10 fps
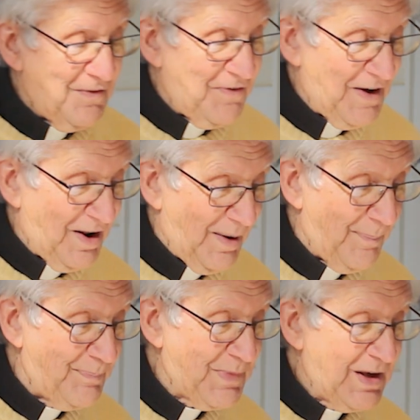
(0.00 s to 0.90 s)

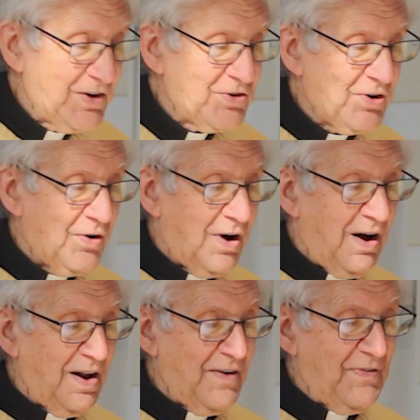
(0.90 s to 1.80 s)
Philip. So
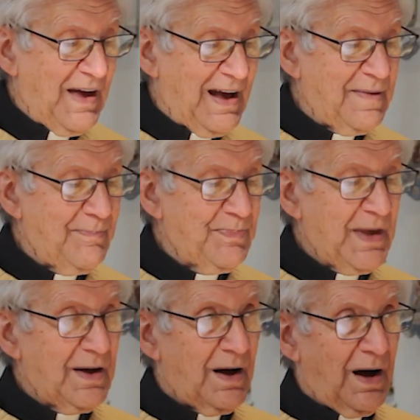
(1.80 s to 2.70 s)
all of
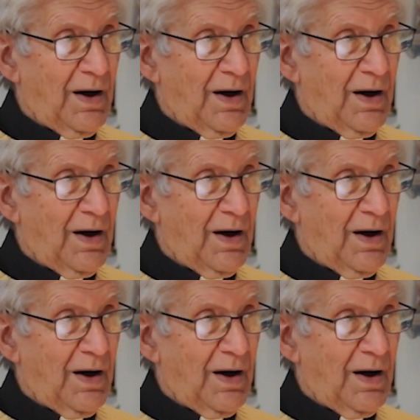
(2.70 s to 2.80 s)
that